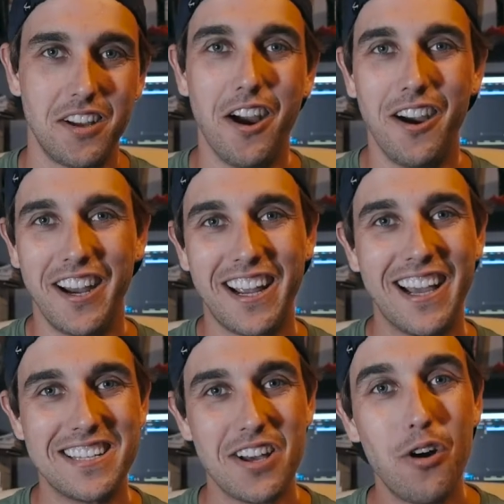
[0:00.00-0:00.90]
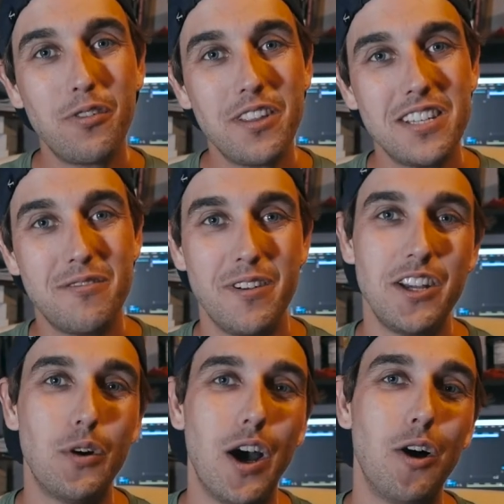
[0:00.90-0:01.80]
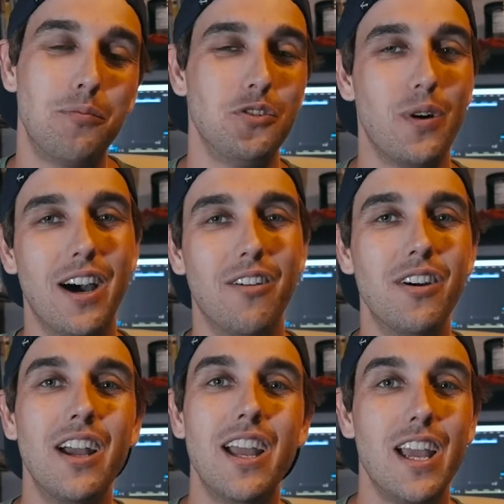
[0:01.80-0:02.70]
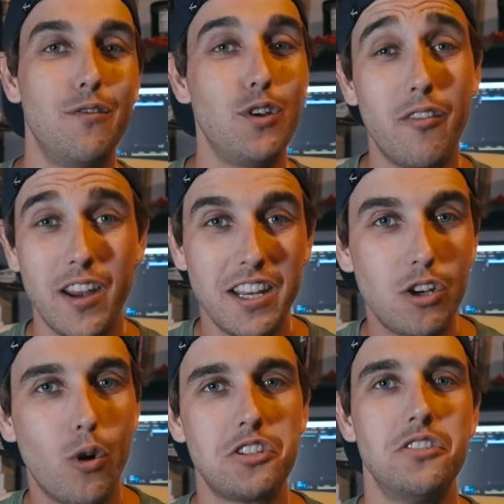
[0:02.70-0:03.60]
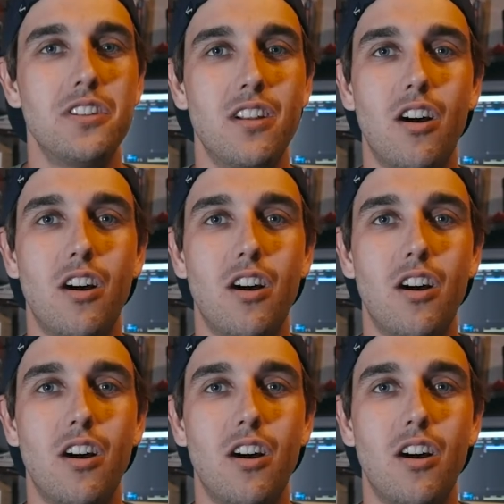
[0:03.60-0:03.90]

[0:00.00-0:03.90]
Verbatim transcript: Alright guys, hopefully this video helped you out. If you have any questions at